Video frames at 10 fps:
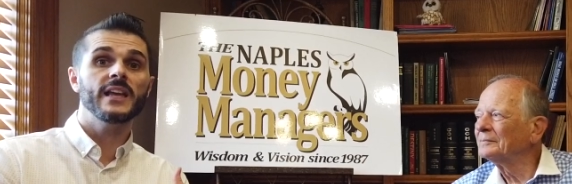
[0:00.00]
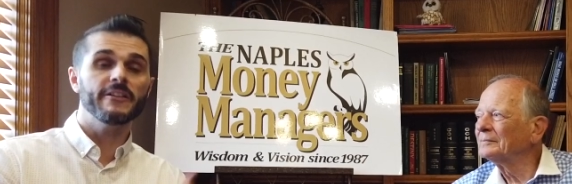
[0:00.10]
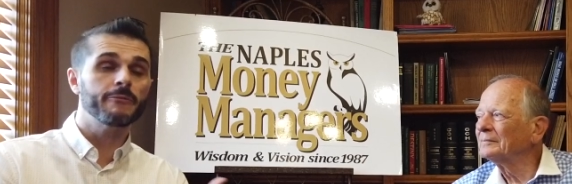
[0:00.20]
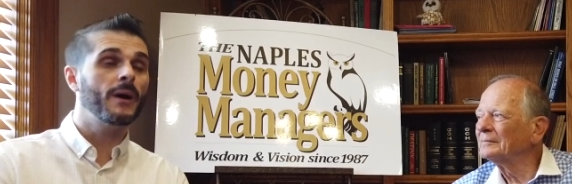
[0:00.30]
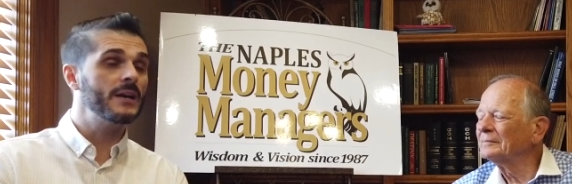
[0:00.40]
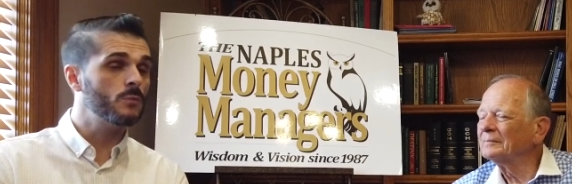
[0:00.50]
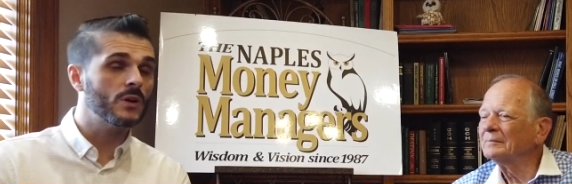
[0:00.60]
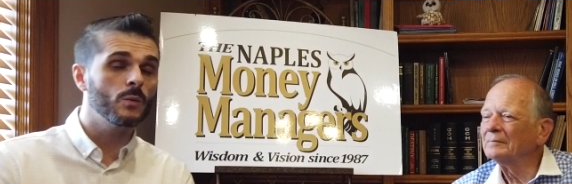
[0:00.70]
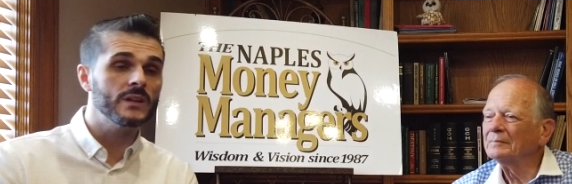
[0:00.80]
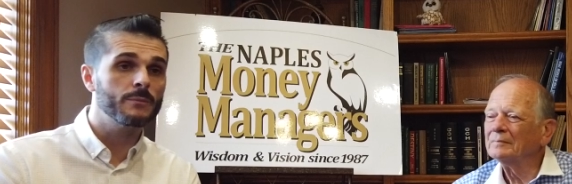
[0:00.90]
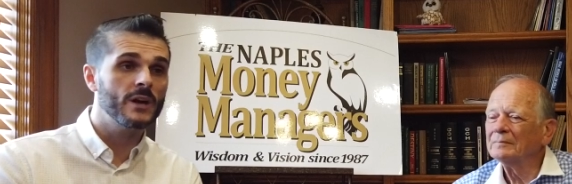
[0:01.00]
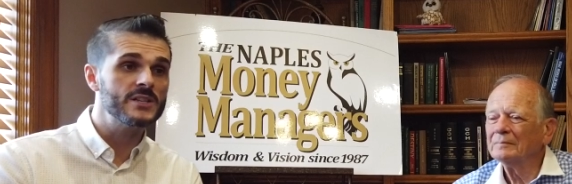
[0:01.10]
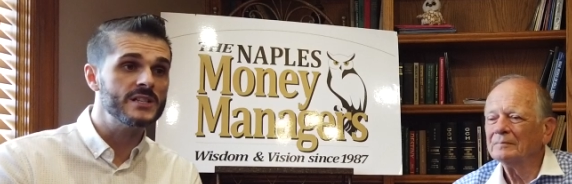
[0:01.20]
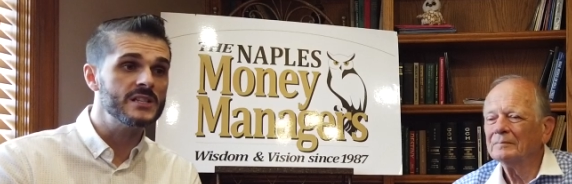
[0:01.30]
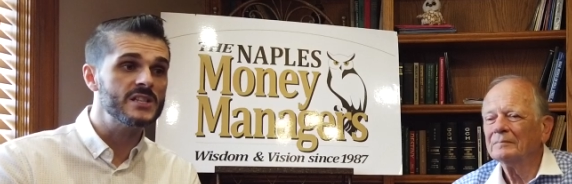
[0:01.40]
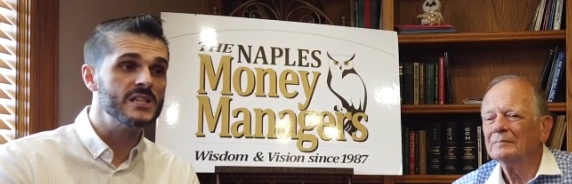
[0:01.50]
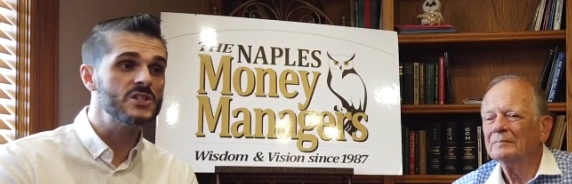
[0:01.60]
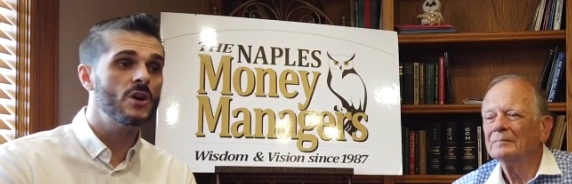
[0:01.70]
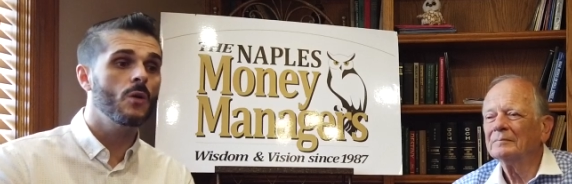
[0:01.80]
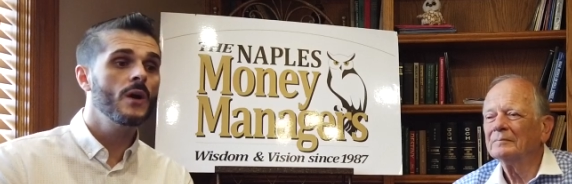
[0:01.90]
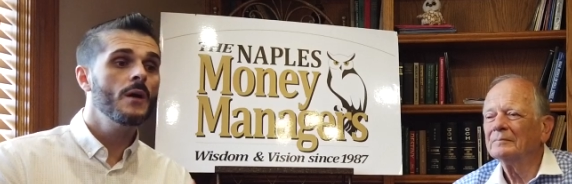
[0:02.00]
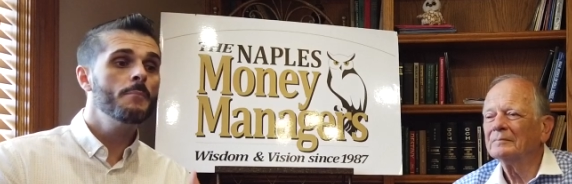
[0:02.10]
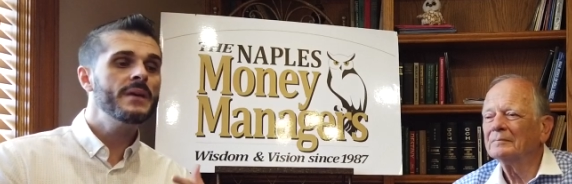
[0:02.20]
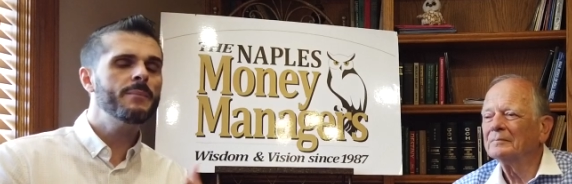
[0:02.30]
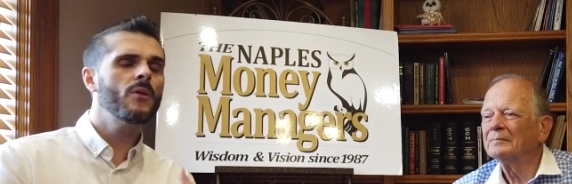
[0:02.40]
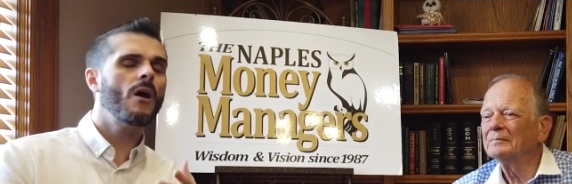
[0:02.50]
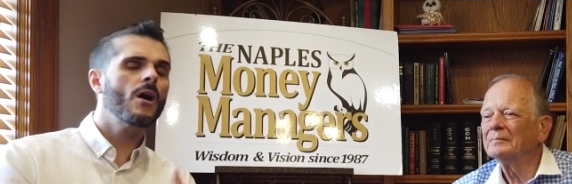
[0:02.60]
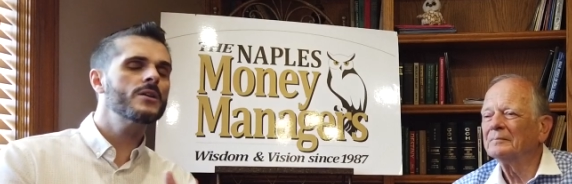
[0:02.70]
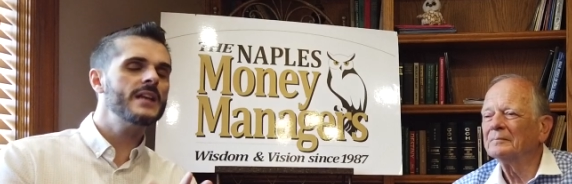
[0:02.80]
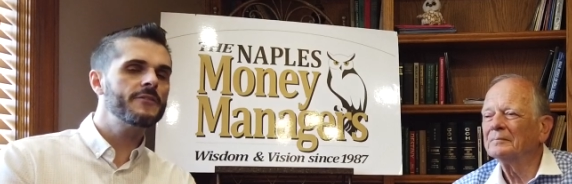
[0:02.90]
Speaker 1: if Biden were to win the presidency. So people are